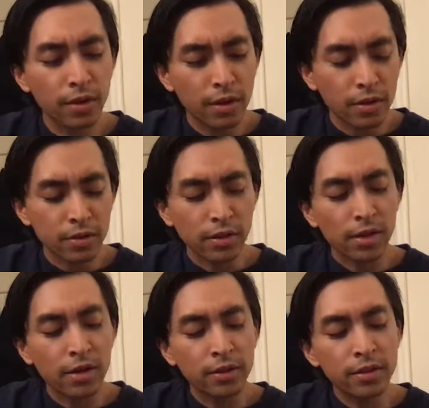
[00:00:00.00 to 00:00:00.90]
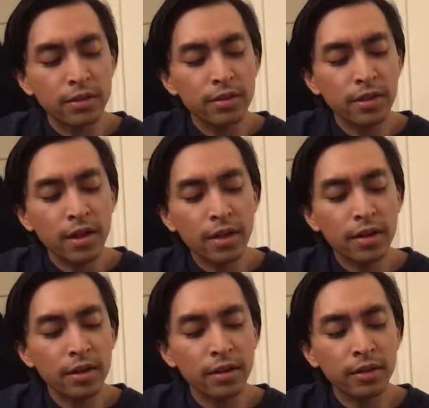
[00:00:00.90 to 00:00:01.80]
as long as
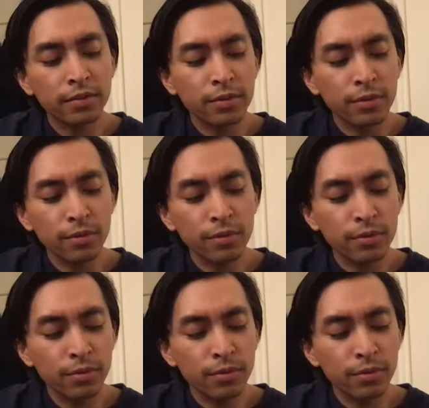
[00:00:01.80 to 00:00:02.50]
I have you.